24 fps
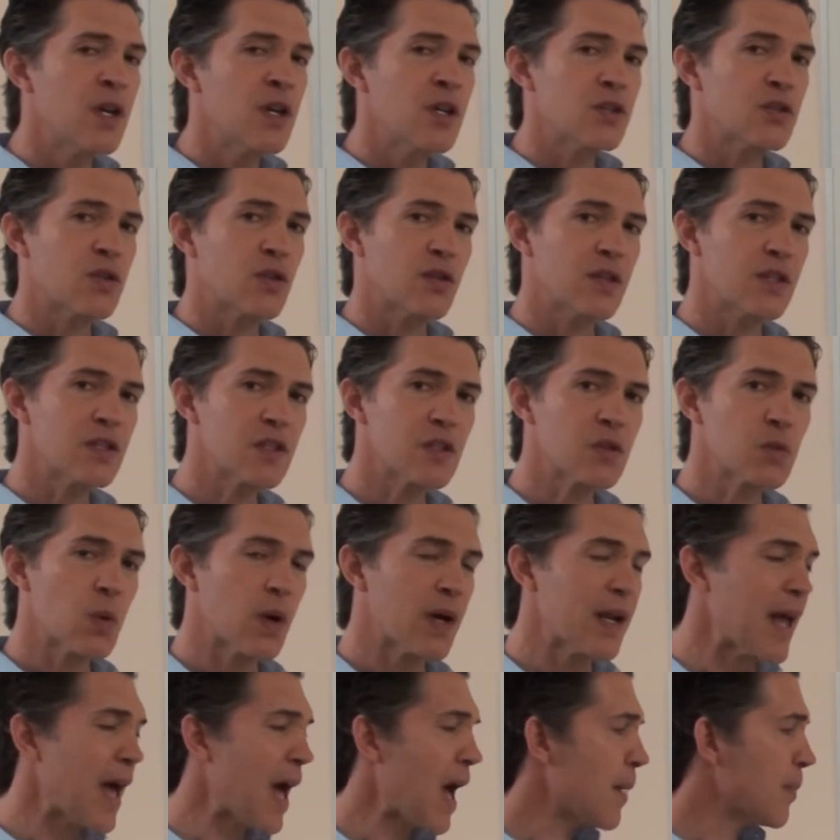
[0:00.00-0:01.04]
So this is
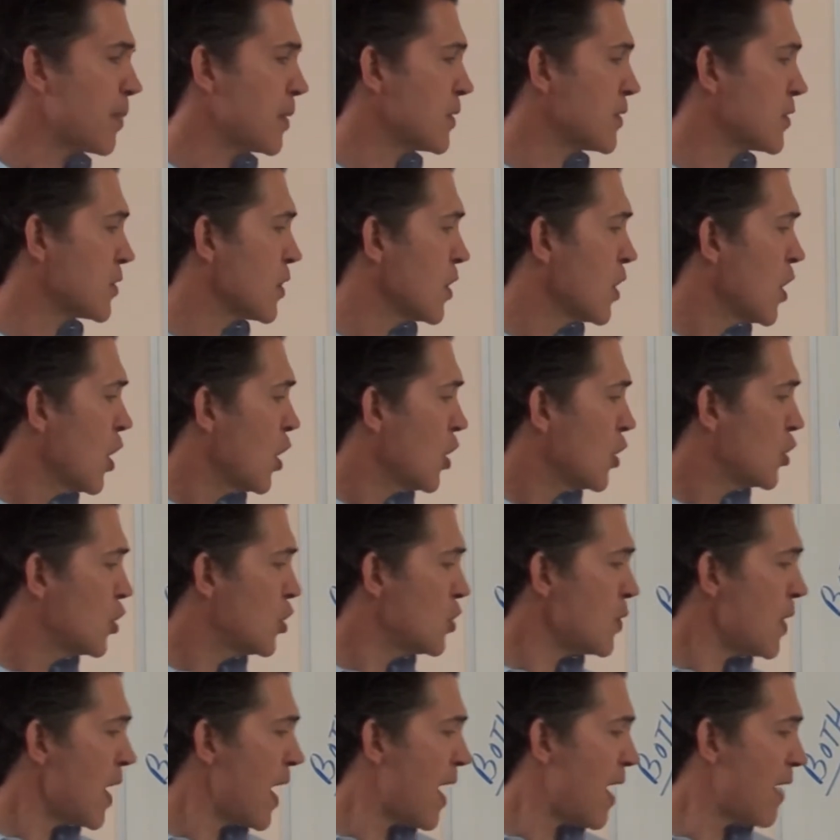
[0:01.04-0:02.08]
what happens.
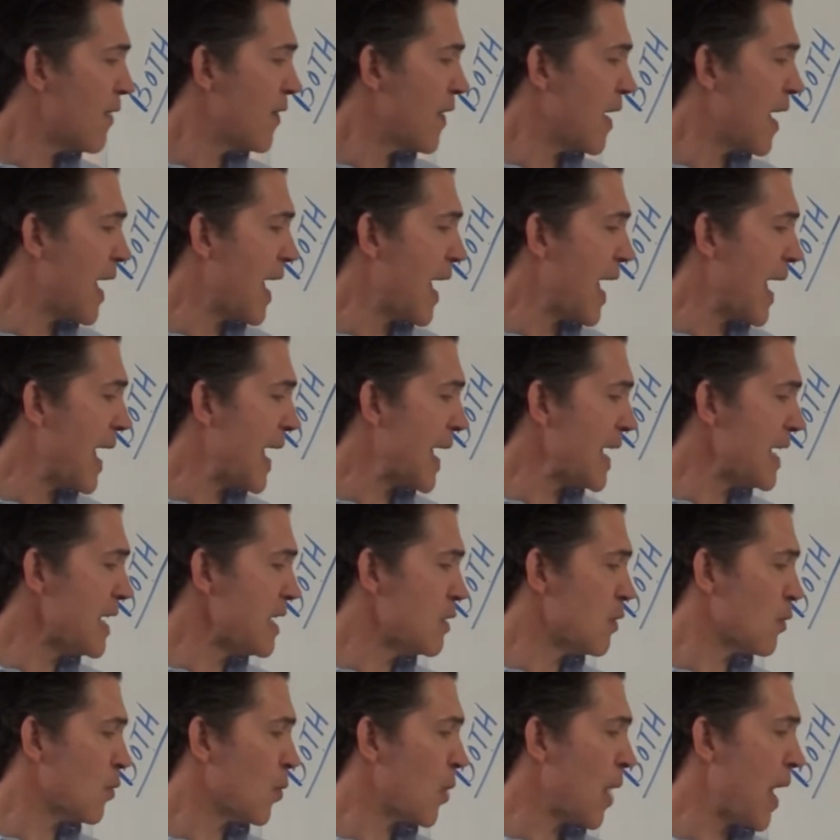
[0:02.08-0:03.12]
You have
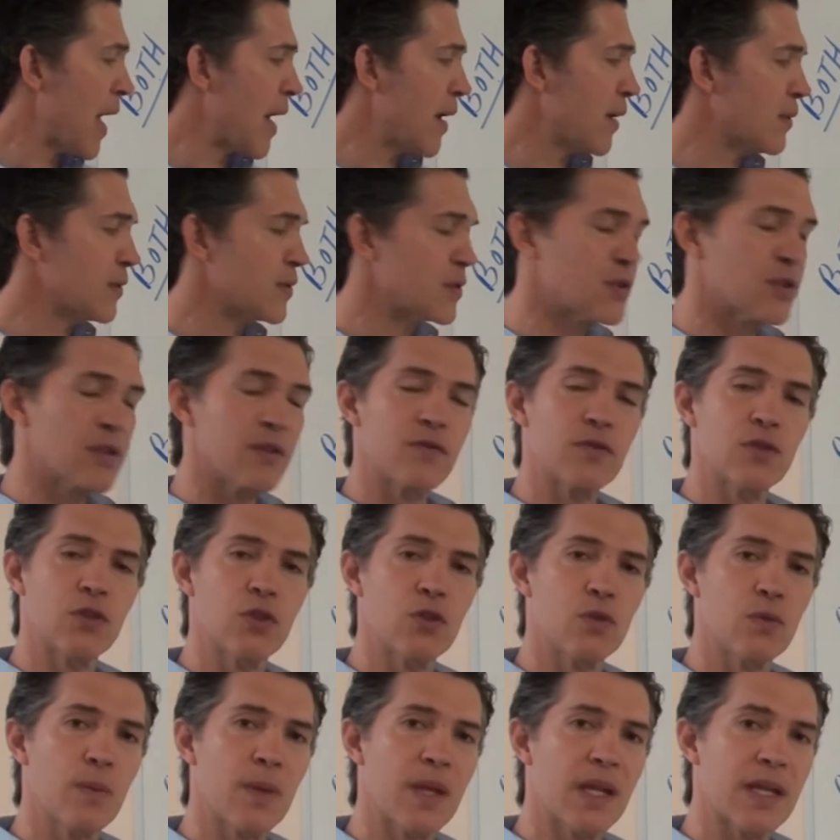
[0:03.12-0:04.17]
8 rounds of
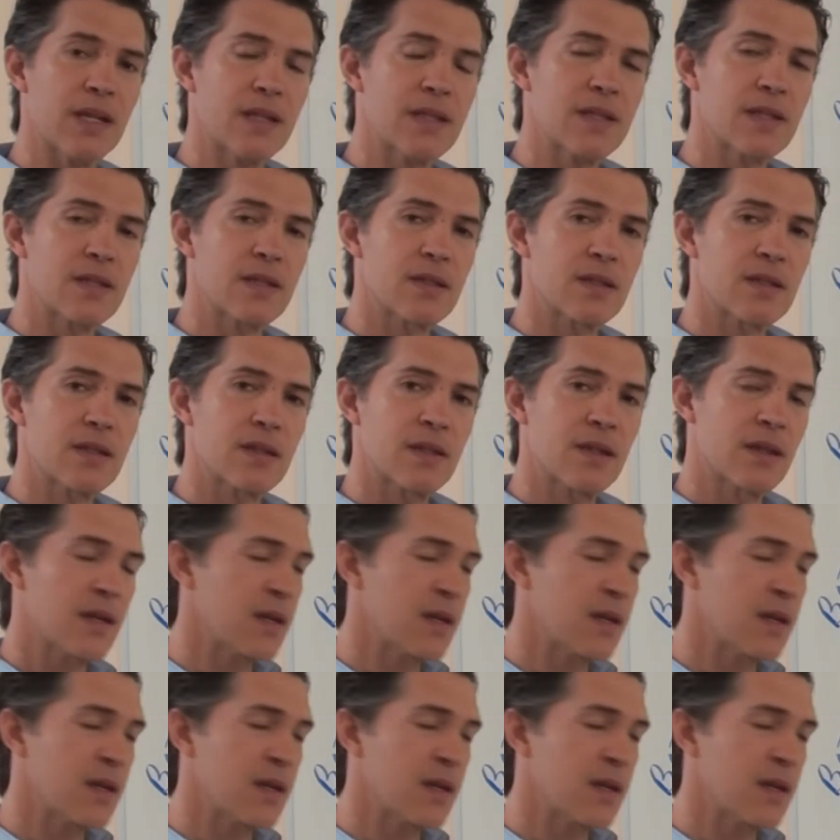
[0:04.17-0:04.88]
2 minutes,